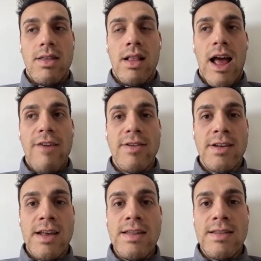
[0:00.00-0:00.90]
Life
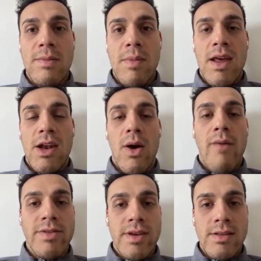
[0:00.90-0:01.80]
isn't easy at the minute. You know,
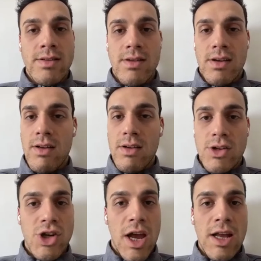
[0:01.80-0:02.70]
everything's
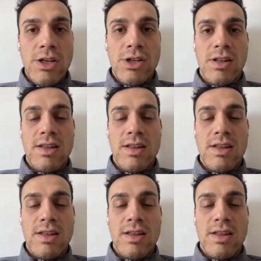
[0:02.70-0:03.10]
changed.